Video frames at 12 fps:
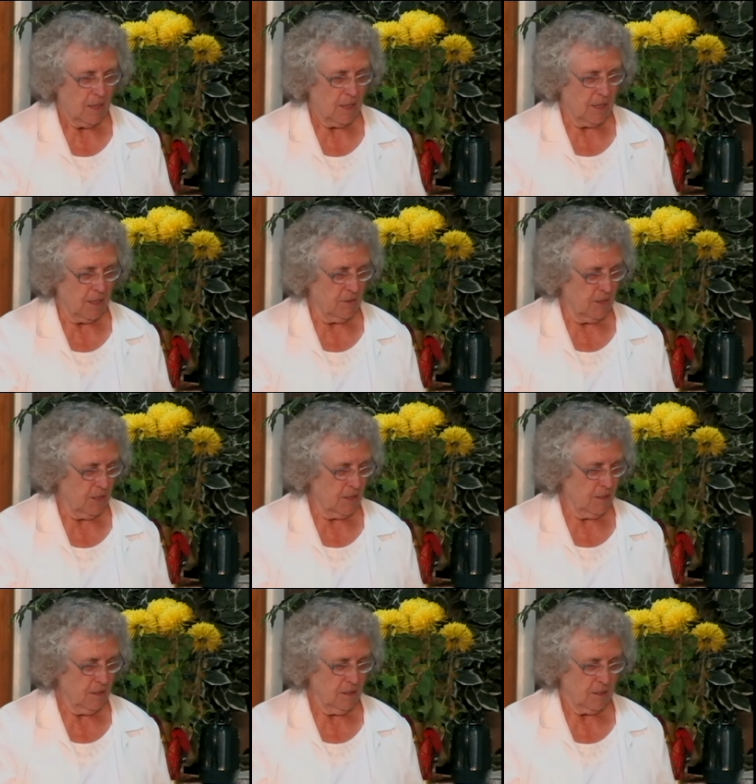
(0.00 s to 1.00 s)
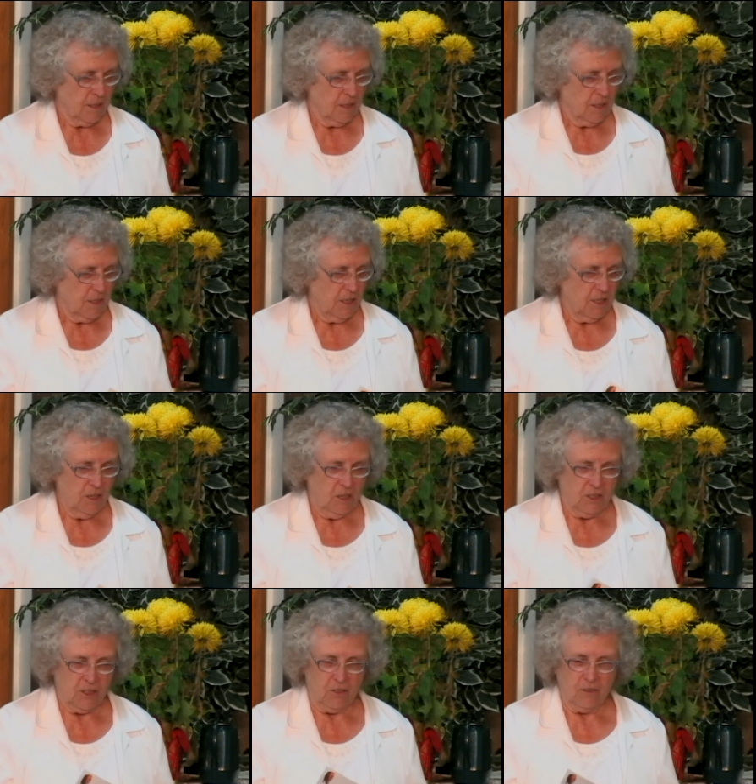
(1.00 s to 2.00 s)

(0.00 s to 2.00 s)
And then he also